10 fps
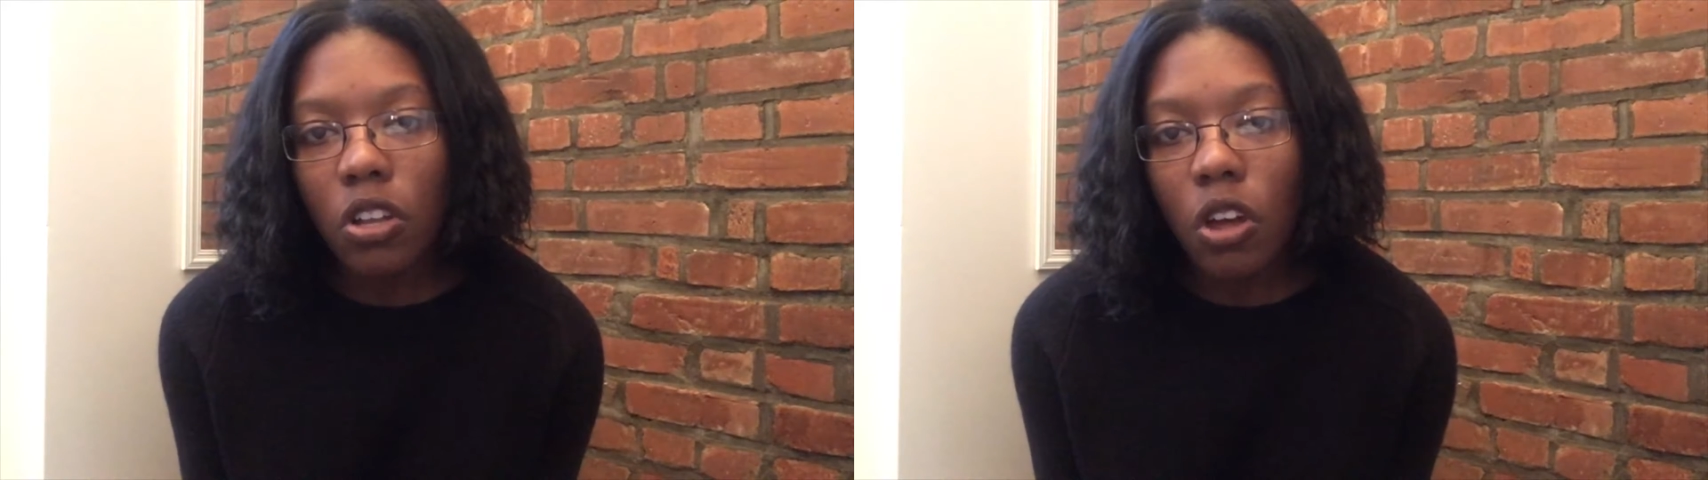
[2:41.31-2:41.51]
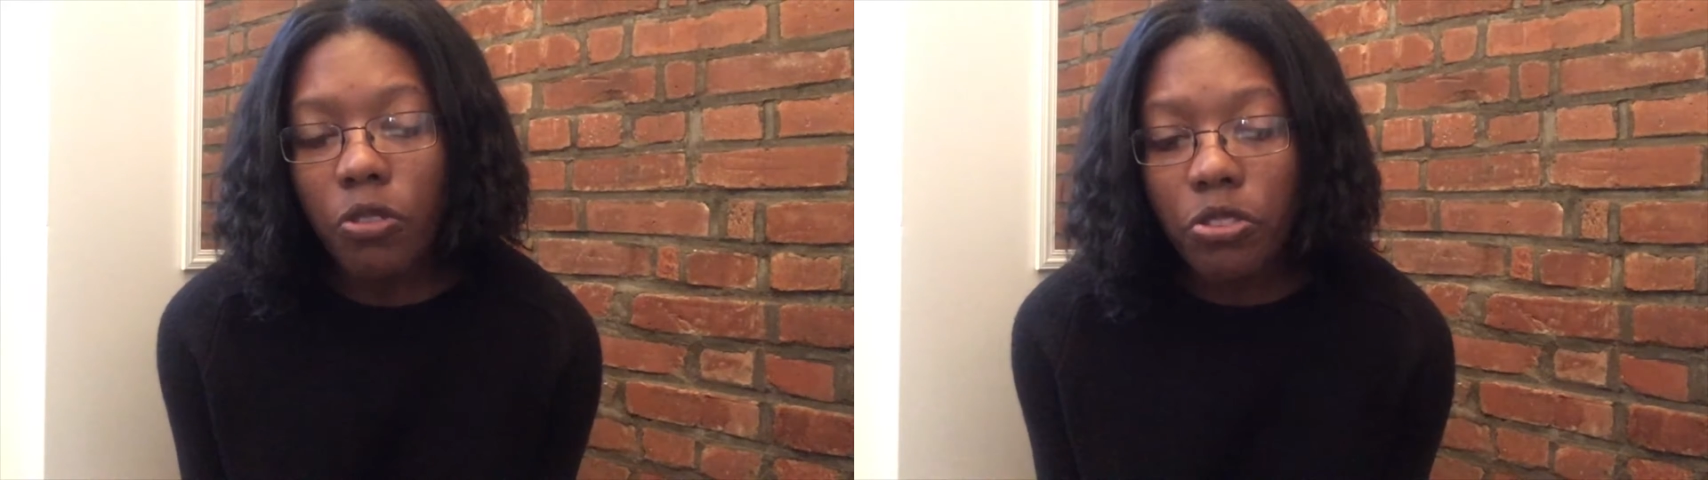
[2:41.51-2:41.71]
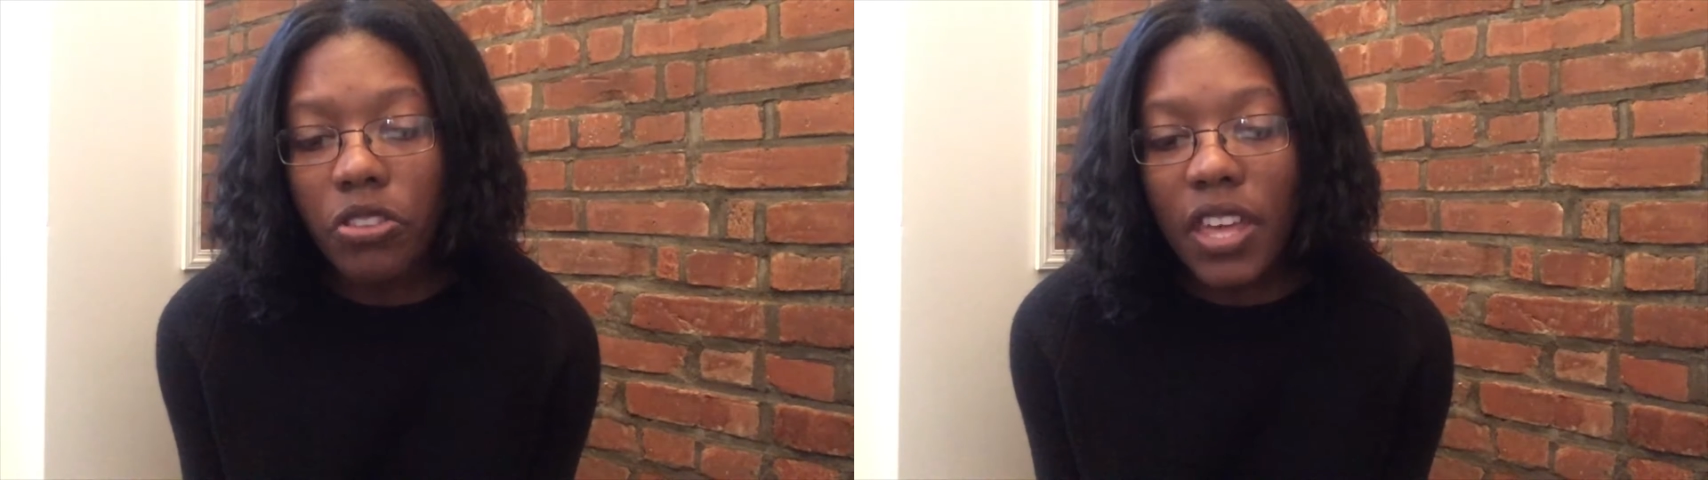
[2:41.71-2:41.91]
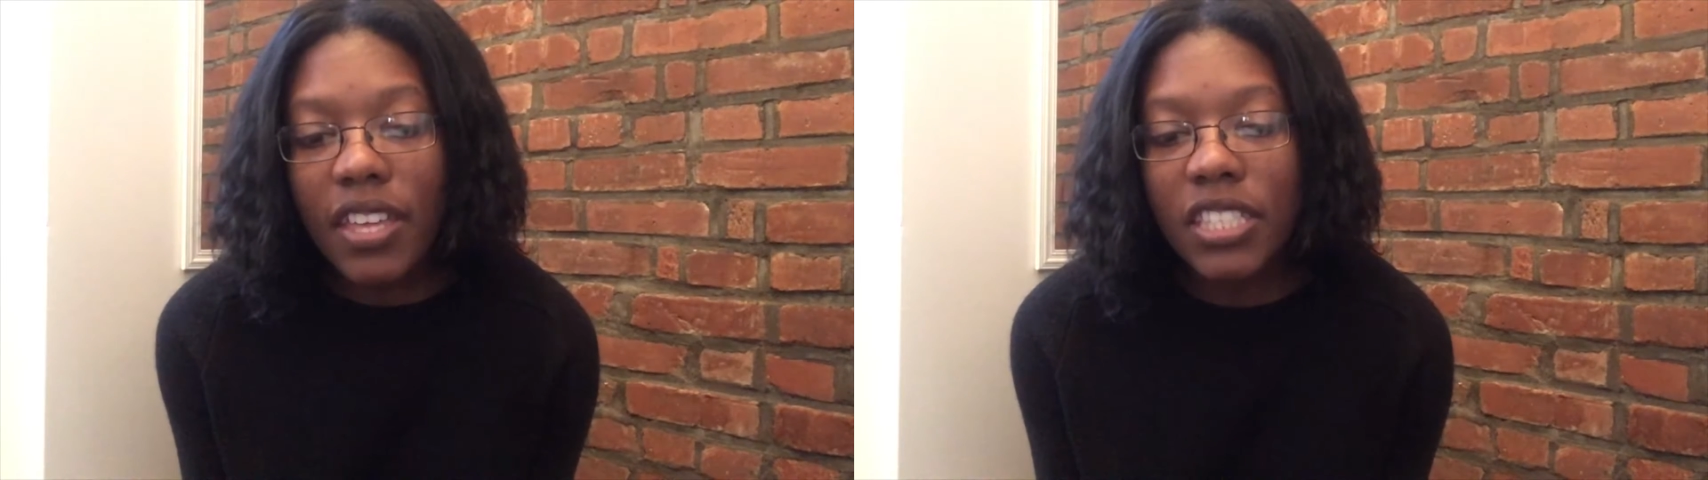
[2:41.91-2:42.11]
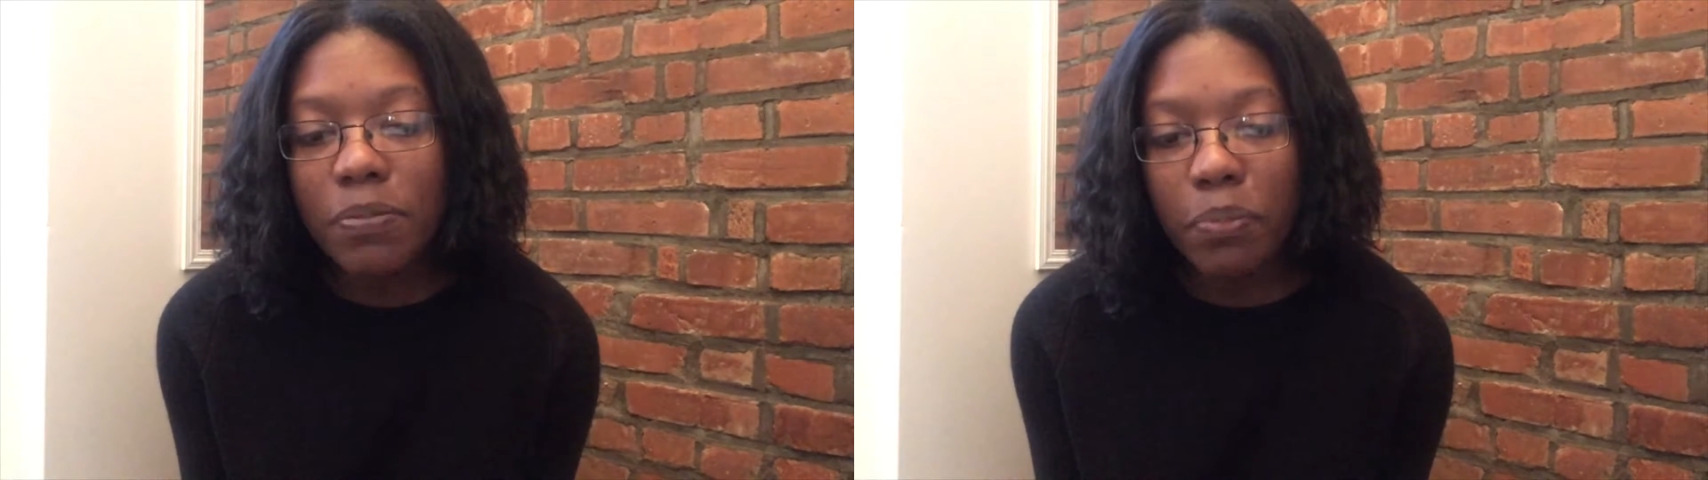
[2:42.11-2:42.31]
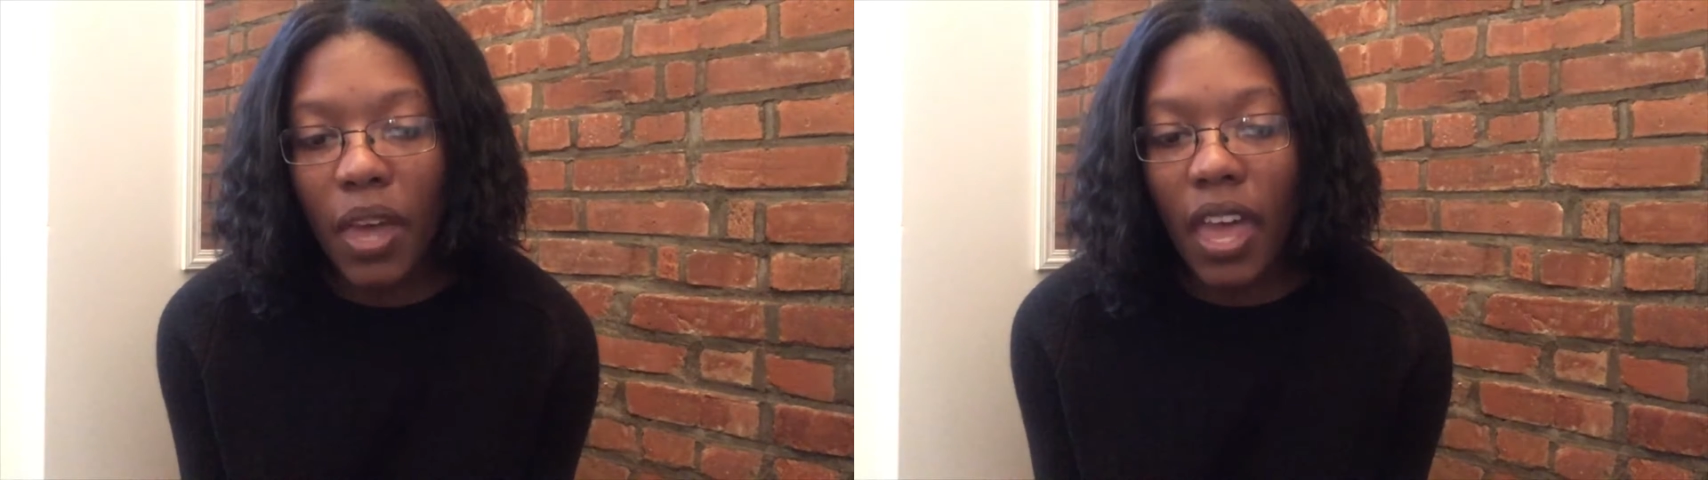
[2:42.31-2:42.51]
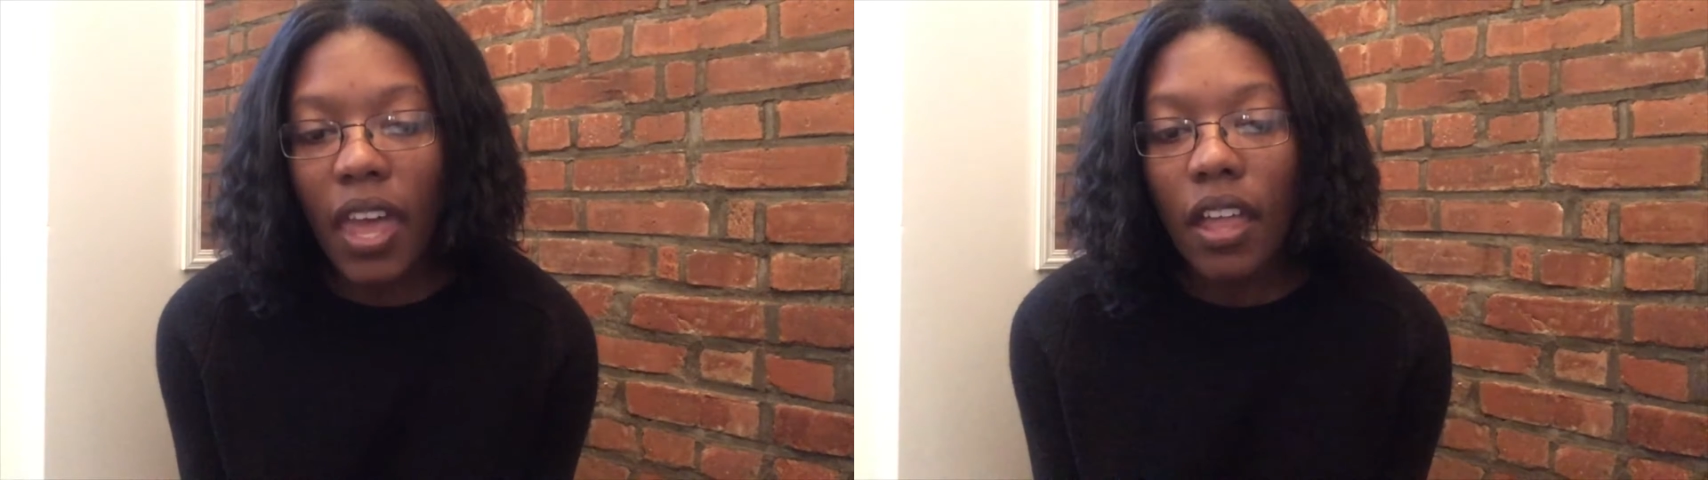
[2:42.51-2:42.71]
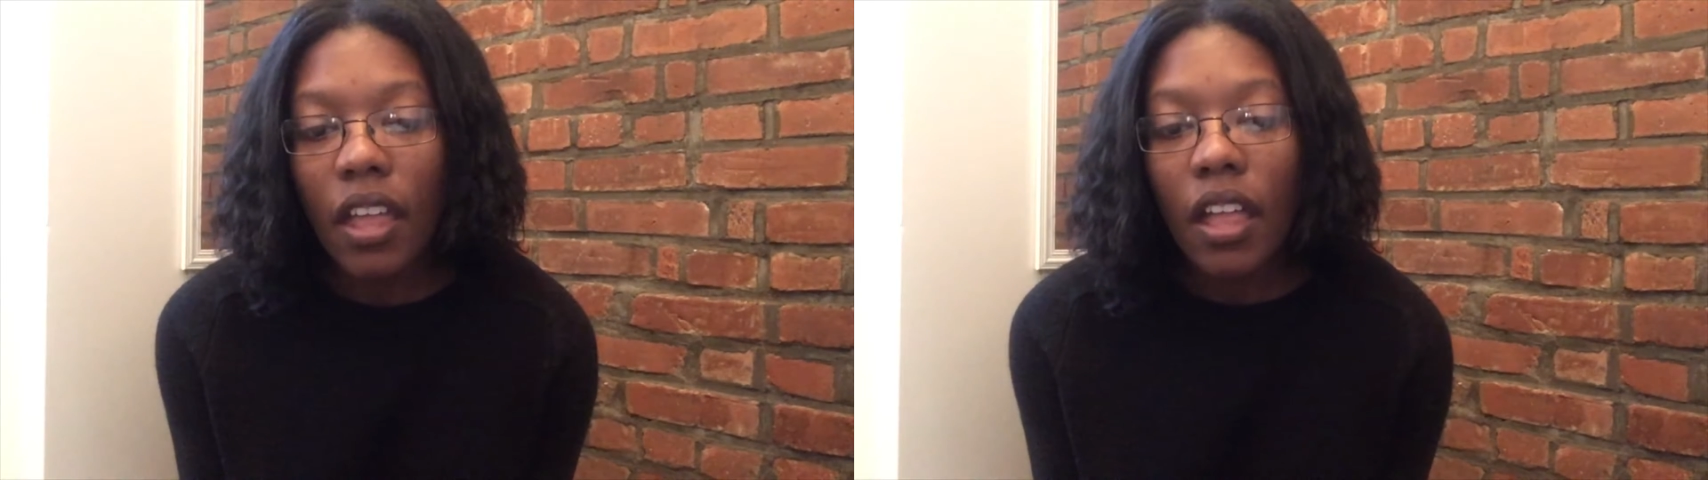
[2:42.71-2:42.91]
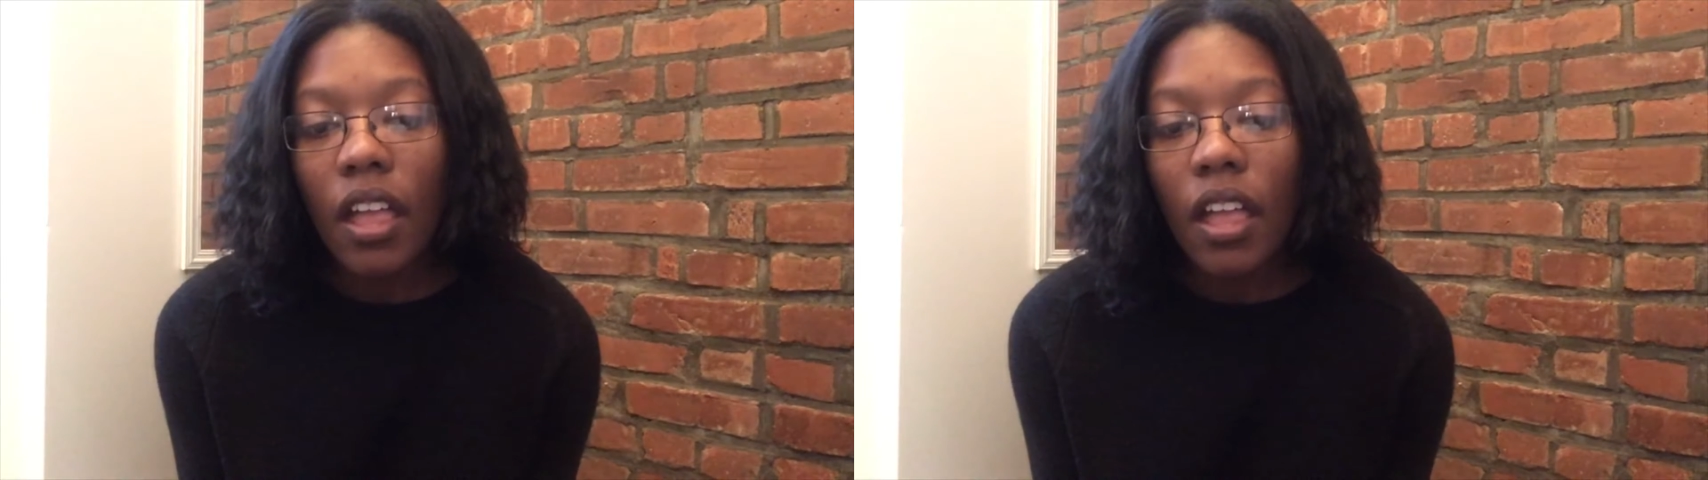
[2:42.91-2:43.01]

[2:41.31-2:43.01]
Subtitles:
go through this, but